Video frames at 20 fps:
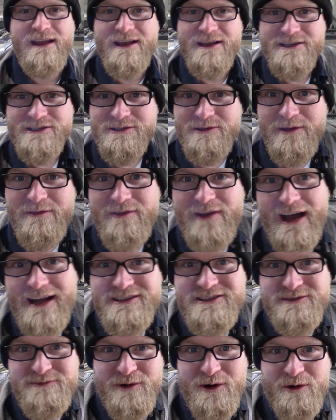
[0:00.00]
So we've got
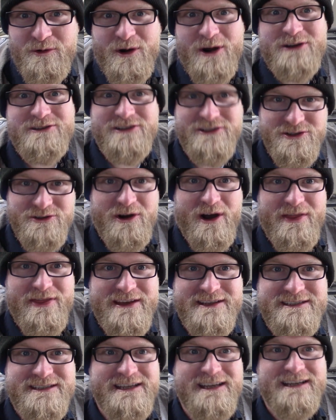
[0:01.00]
some more work to do on
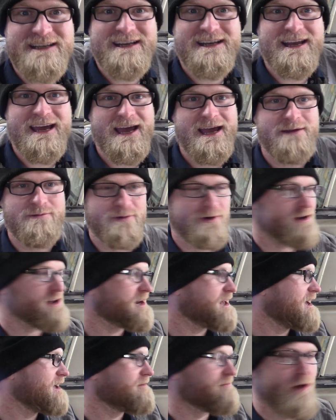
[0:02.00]
this thing today. We're
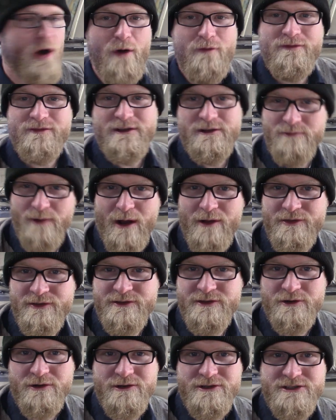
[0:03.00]
gonna hopefully weld the
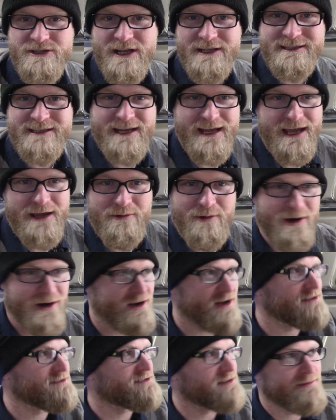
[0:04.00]
doors shut today, work
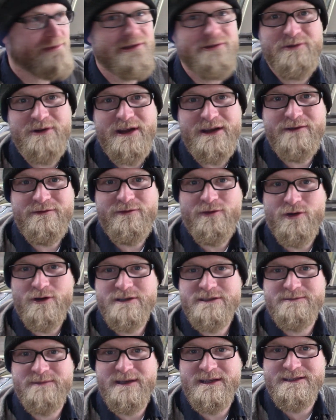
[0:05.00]
on some of the
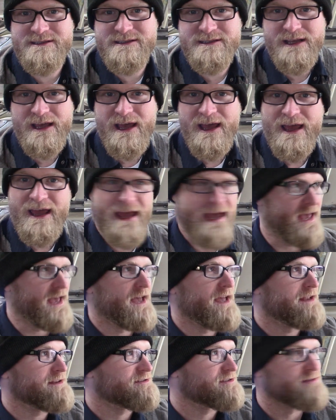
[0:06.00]
reinforcements,
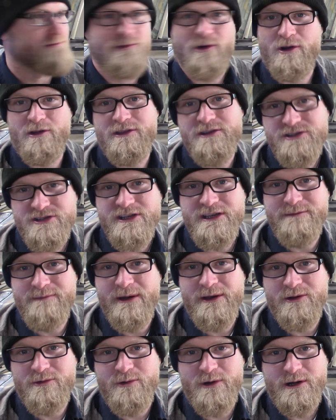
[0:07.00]
and some more of the sheet
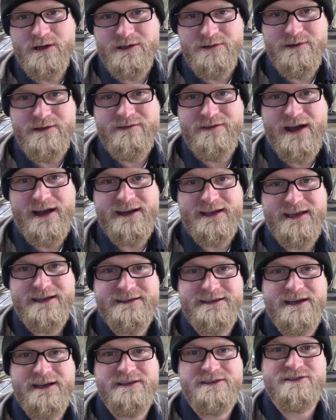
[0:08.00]
metal work that we've got to get
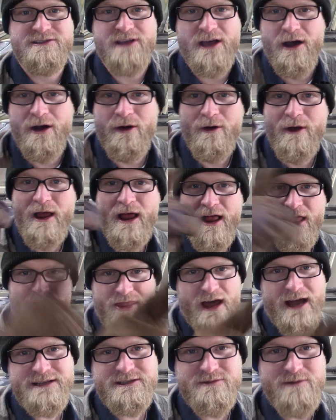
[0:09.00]
done. So
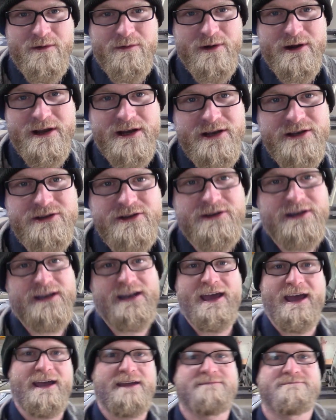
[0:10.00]
that's what we're gonna do
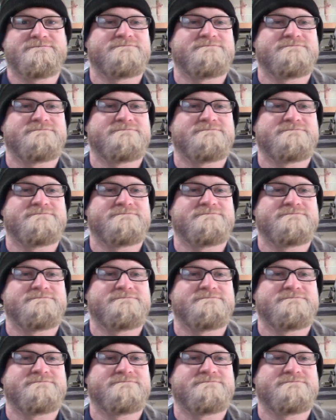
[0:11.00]
today.